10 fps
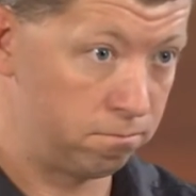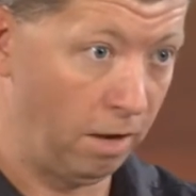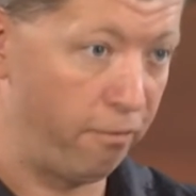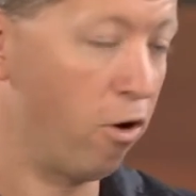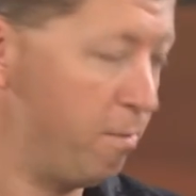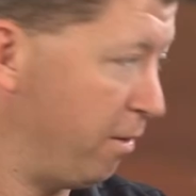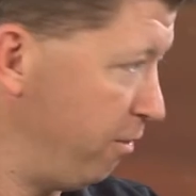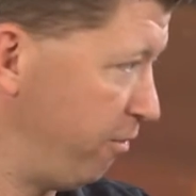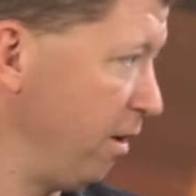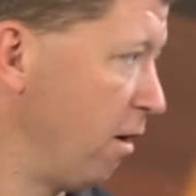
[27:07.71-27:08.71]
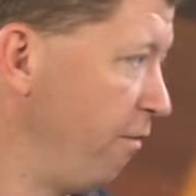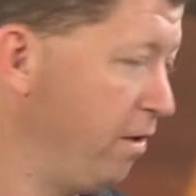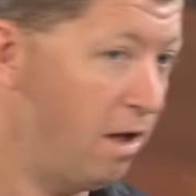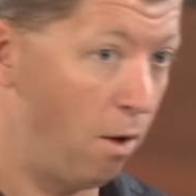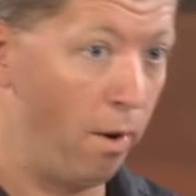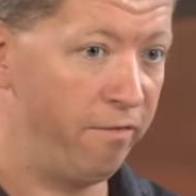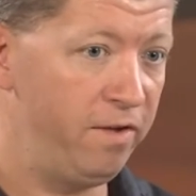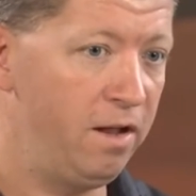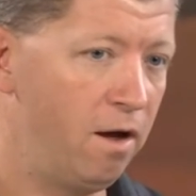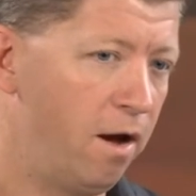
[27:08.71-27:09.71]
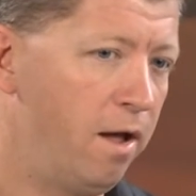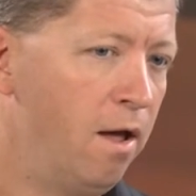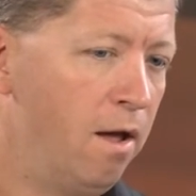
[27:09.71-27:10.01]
I've heard about this thing called VDI, I want VDI.